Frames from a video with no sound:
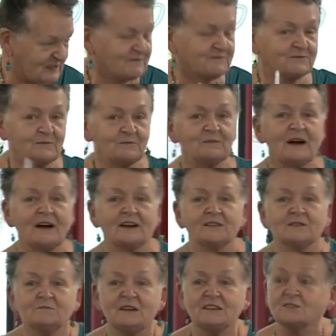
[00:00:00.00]
different
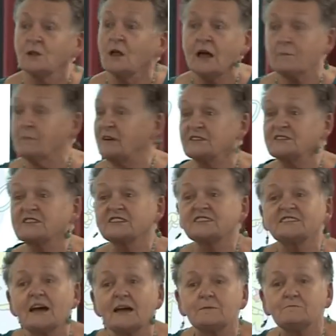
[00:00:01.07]
part of the muscle, but it's the
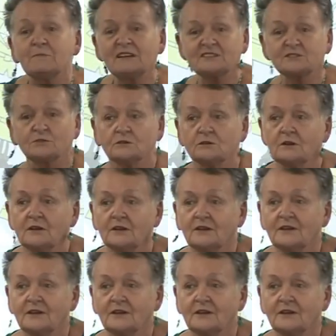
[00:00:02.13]
same muscle.